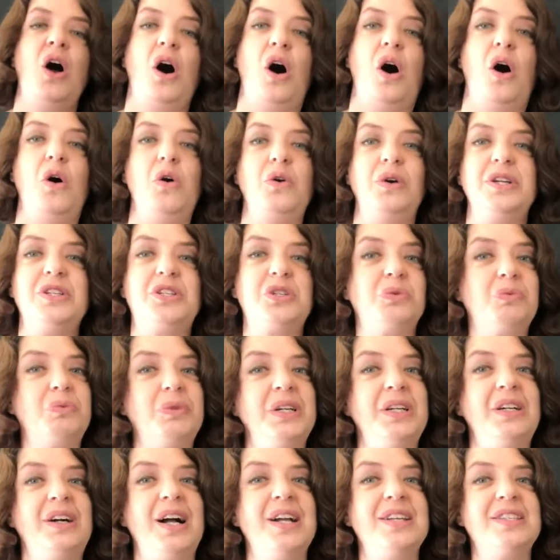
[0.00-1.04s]
only to
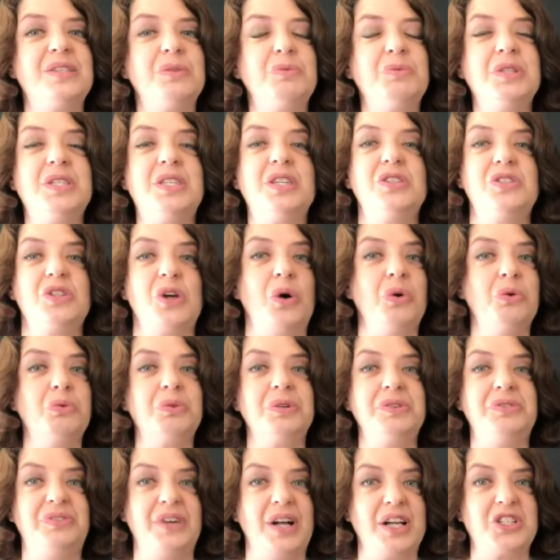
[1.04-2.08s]
realize it was his own
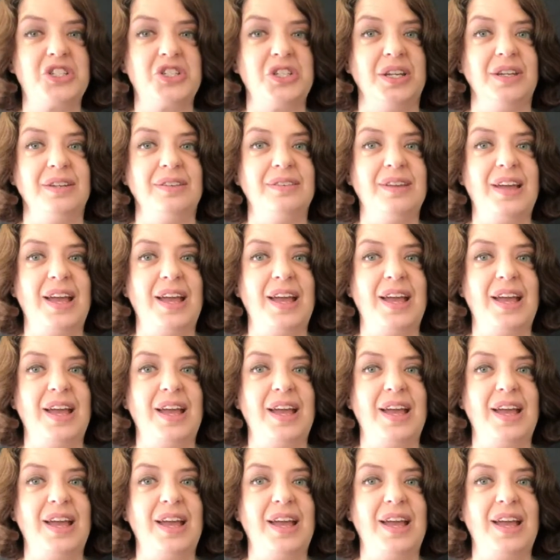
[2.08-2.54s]
reflection